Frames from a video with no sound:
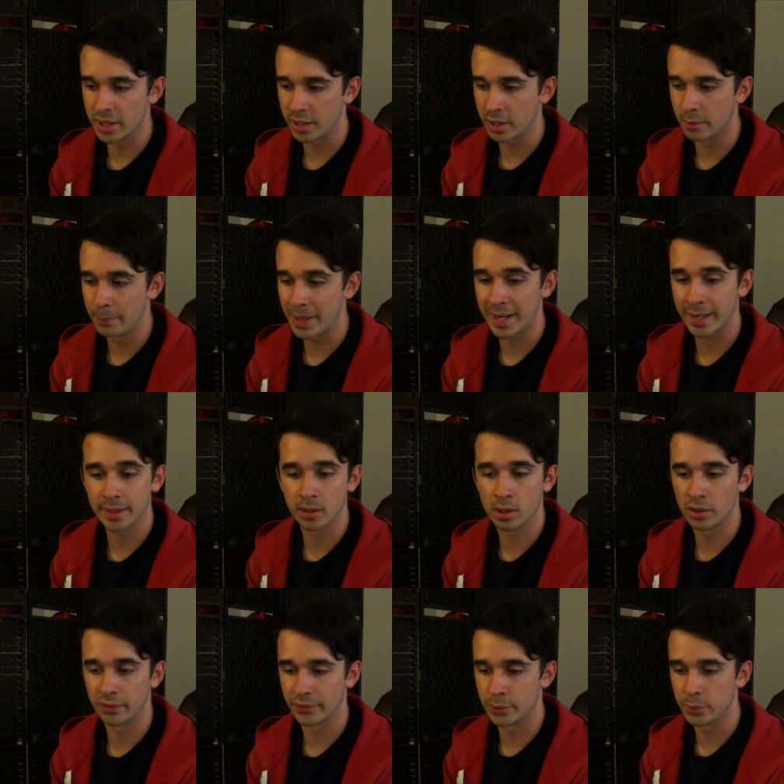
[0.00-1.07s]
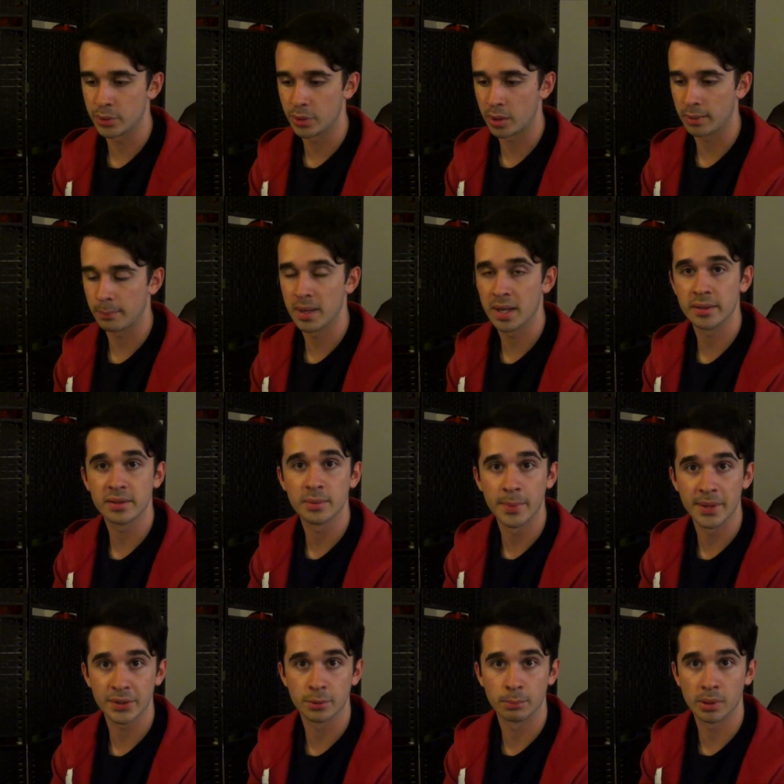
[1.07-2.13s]
Jacob back in Longview during my
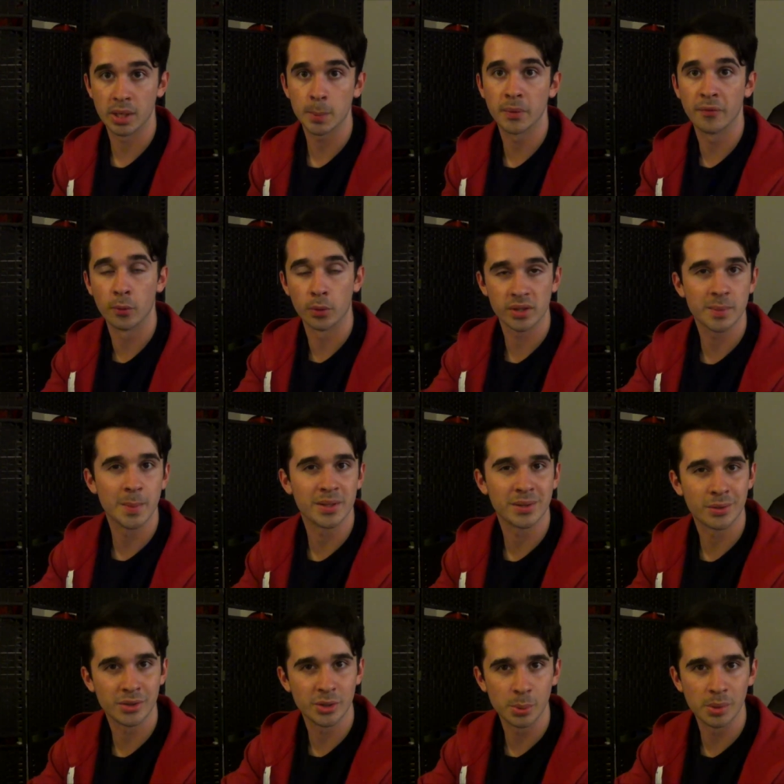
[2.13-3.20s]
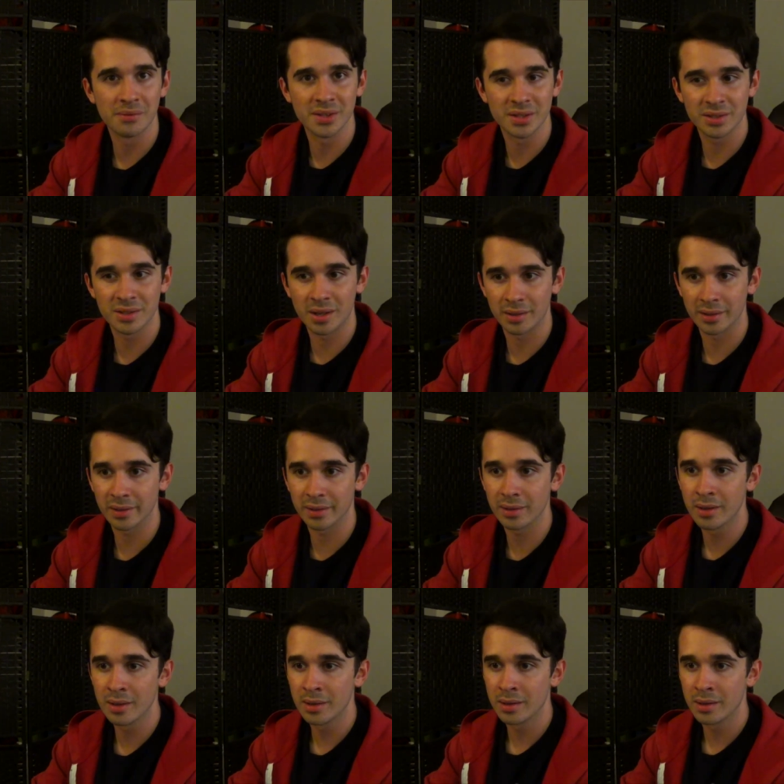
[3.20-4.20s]
semester break, before semester 2 even started.